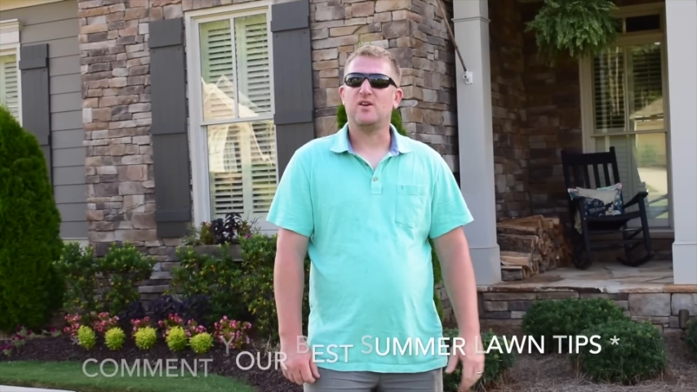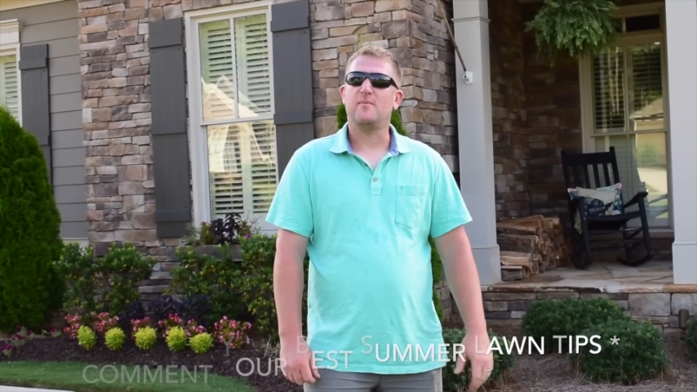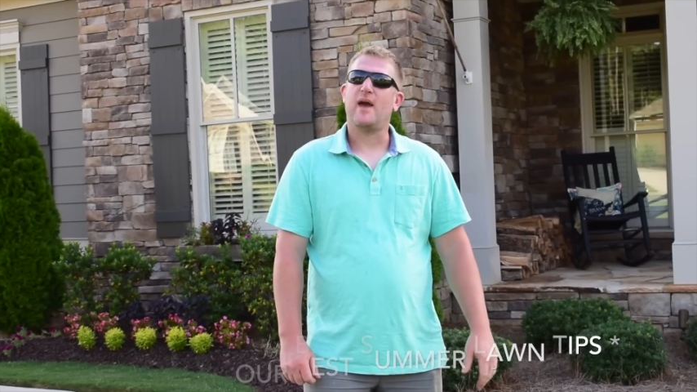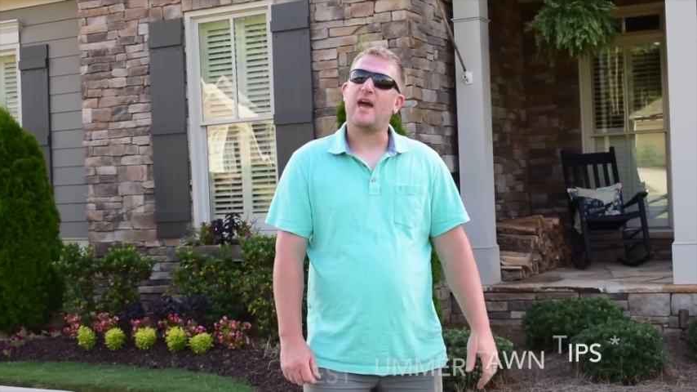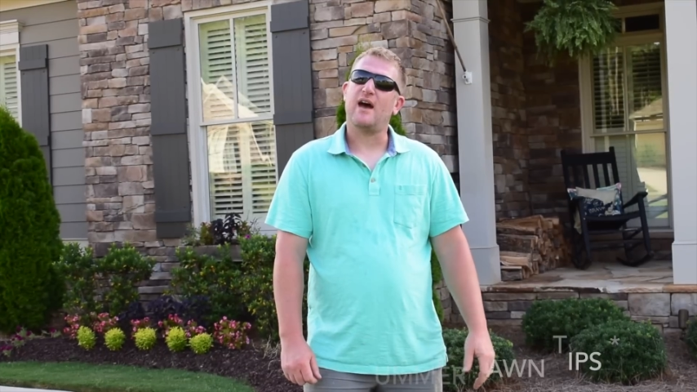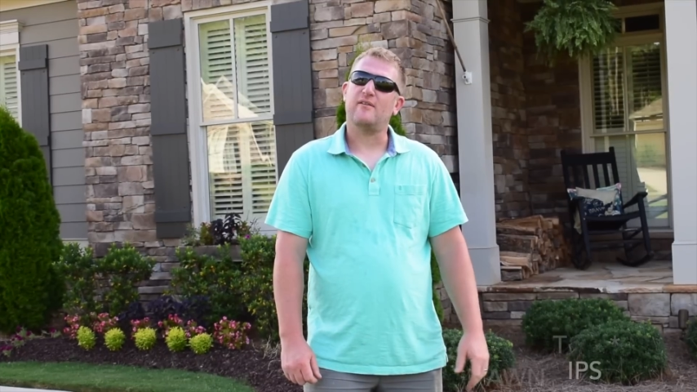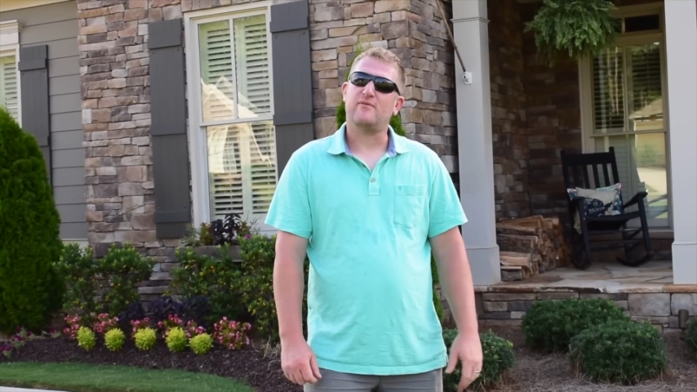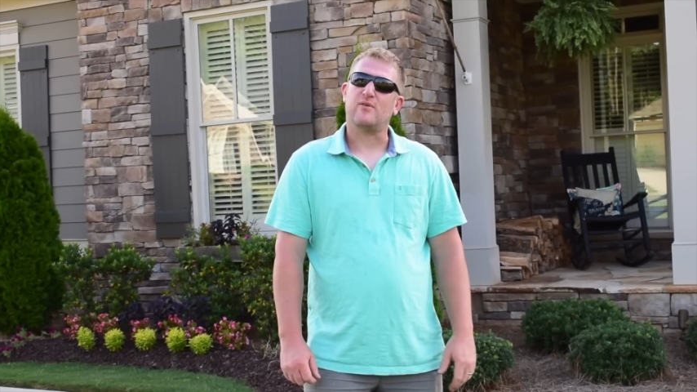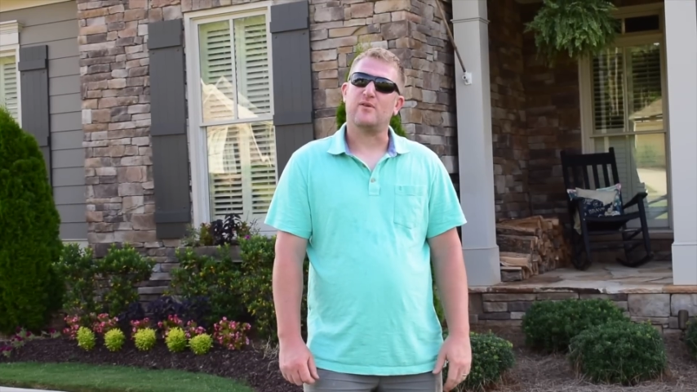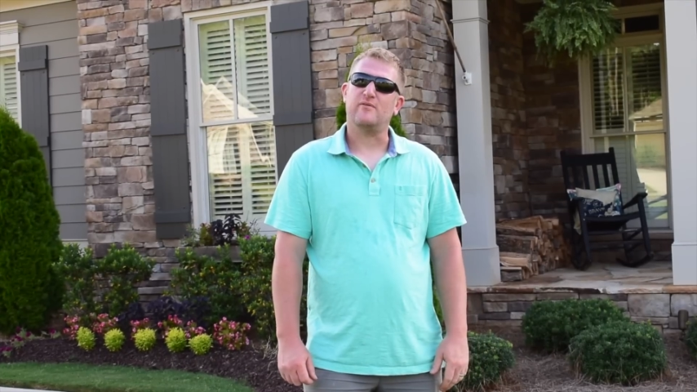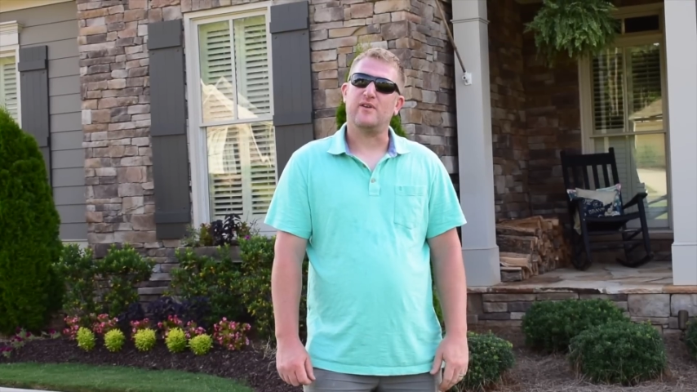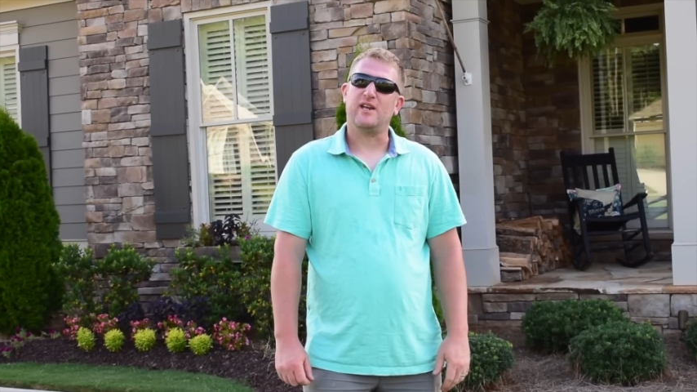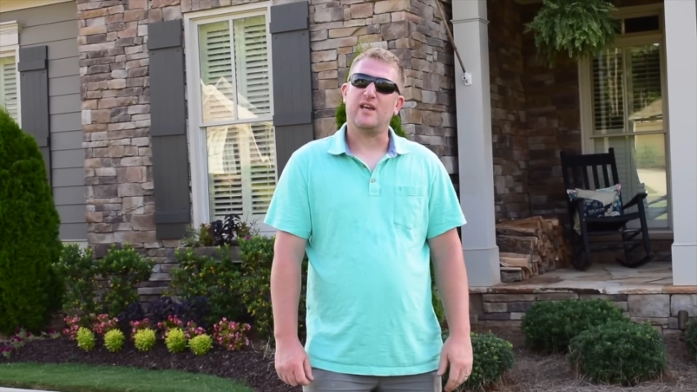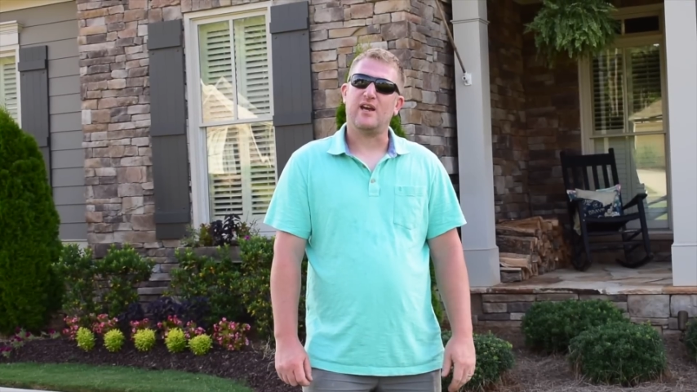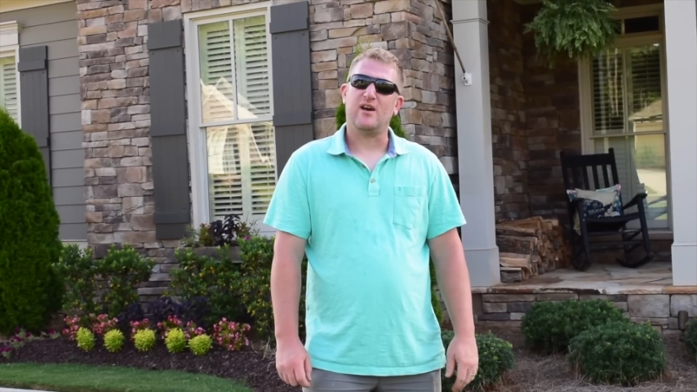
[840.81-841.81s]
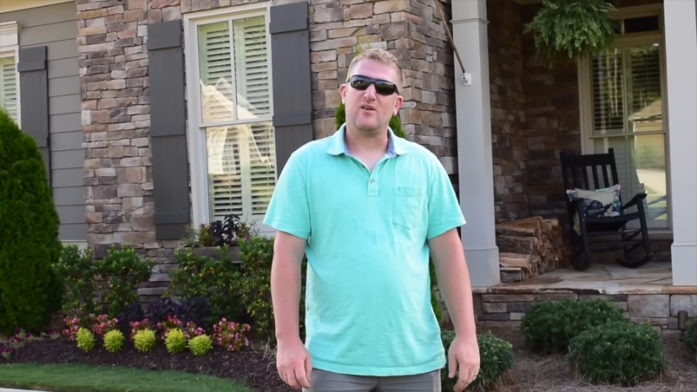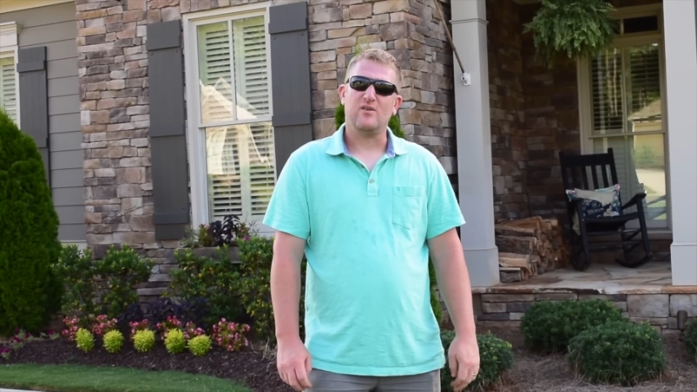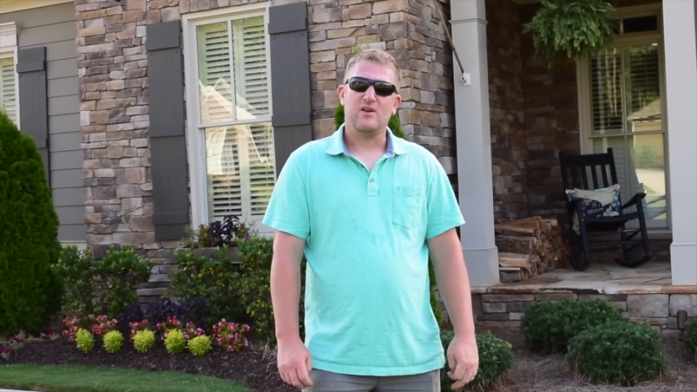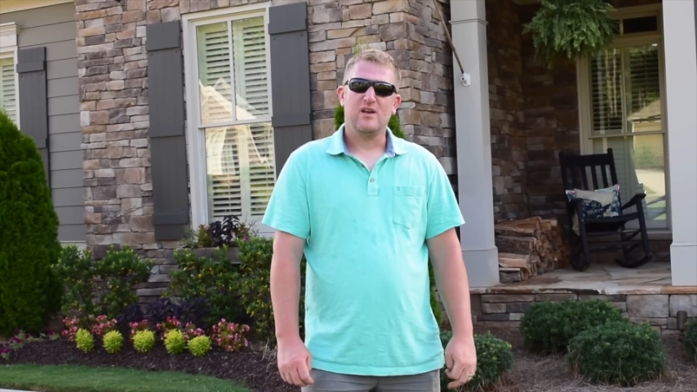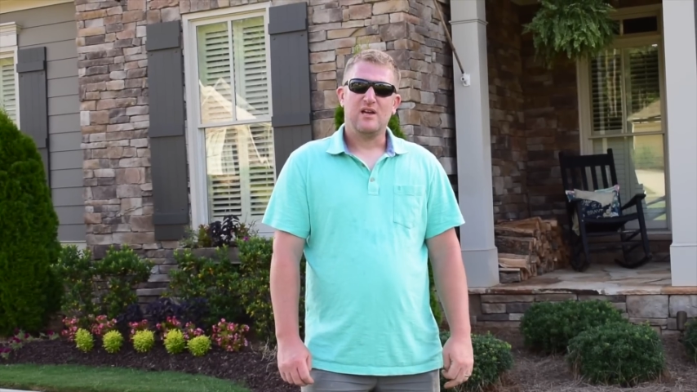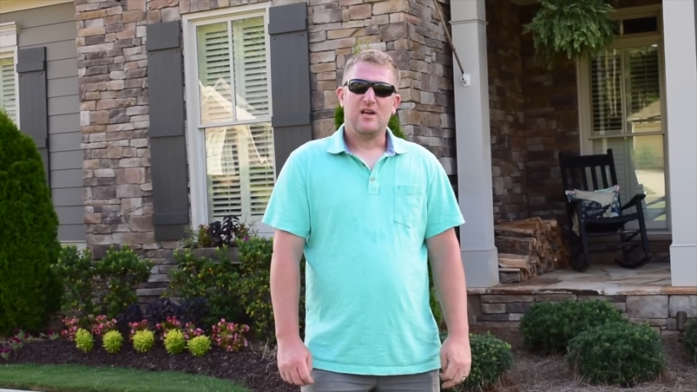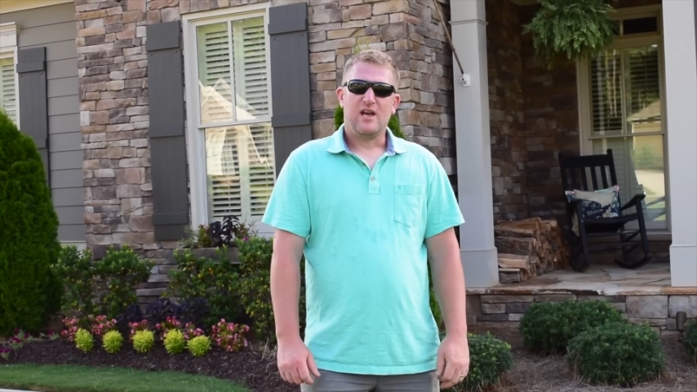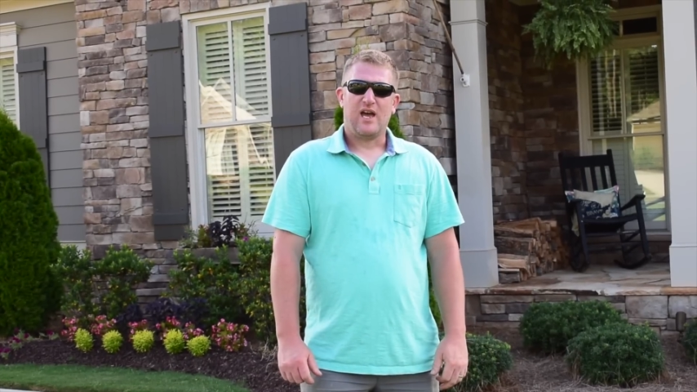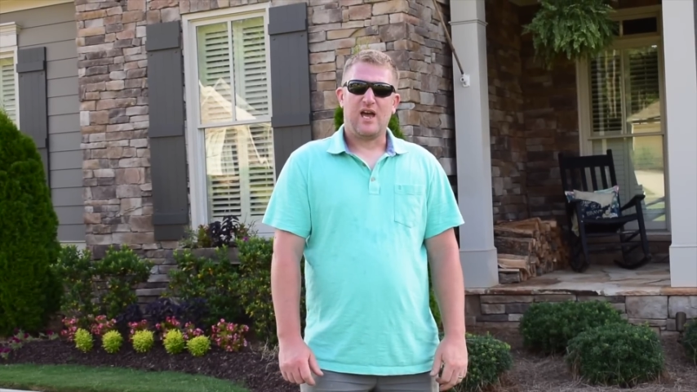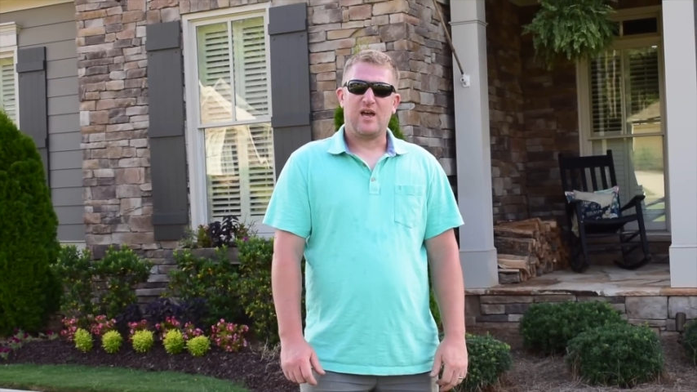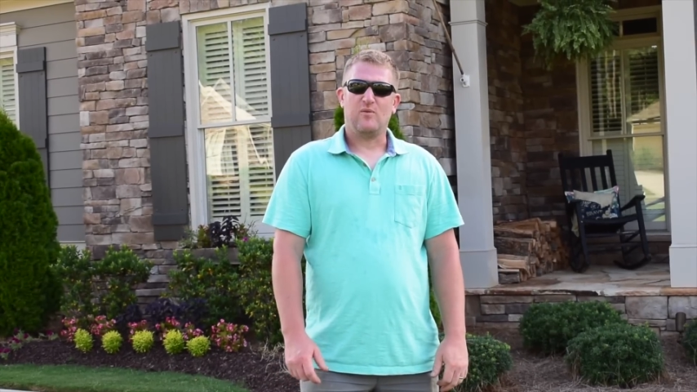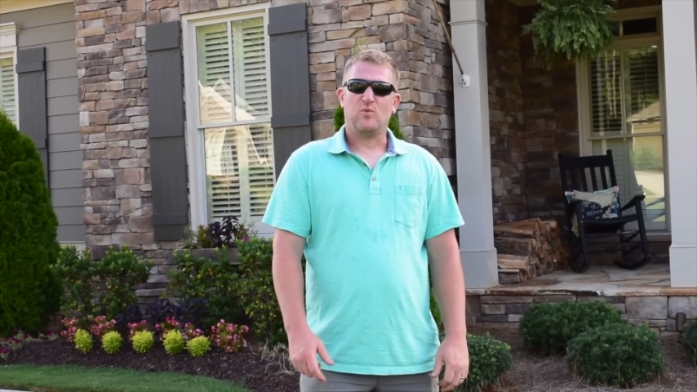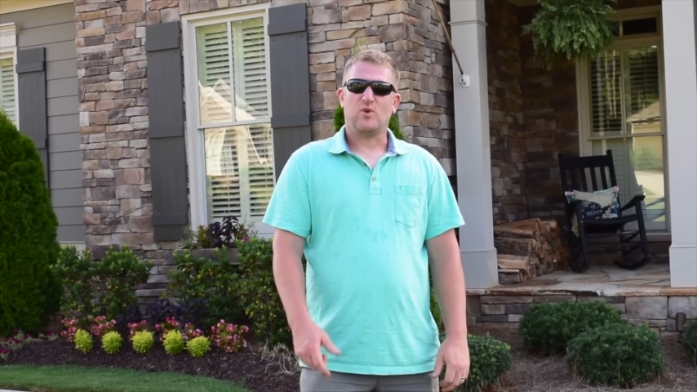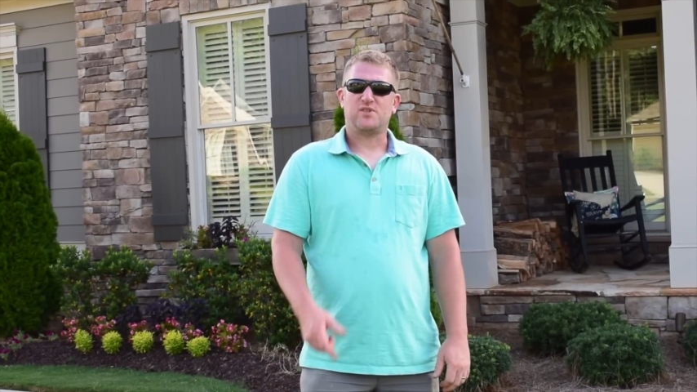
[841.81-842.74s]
you may have for a video, and